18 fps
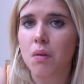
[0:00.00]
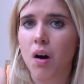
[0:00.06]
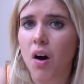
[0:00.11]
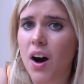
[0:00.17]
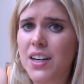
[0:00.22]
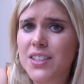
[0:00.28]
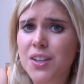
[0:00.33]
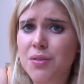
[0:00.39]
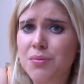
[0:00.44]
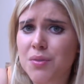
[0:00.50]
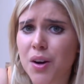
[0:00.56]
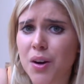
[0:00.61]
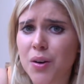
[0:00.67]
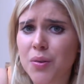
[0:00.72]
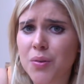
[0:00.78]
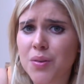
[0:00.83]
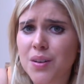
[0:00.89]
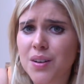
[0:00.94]
I don't
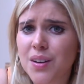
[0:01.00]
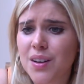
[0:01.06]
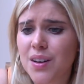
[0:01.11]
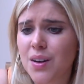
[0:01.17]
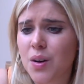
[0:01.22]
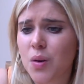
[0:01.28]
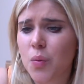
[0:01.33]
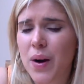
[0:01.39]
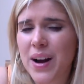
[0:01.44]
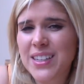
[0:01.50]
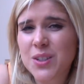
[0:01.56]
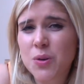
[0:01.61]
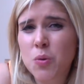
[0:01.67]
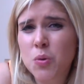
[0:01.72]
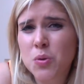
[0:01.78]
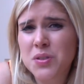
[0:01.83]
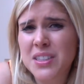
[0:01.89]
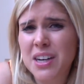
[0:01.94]
know. Where do
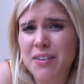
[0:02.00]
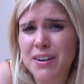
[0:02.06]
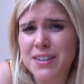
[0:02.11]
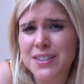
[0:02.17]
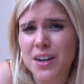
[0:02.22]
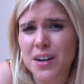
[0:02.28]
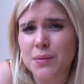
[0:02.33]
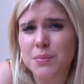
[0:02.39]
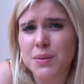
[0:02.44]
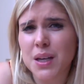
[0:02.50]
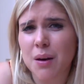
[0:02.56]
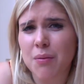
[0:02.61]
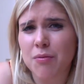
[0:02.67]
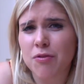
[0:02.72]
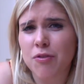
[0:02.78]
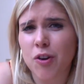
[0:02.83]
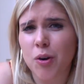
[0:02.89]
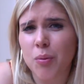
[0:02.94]
all stereotypes
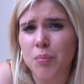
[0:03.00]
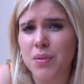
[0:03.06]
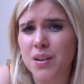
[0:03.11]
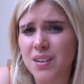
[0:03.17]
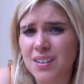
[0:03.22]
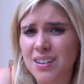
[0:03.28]
come from?